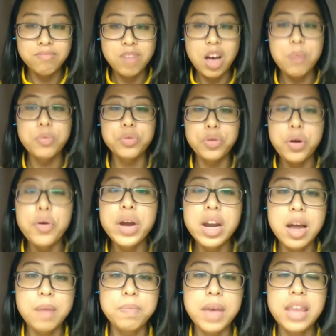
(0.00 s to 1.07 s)
of growing
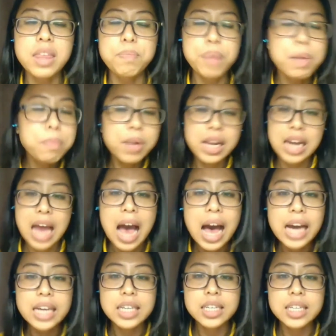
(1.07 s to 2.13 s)
up in the public eye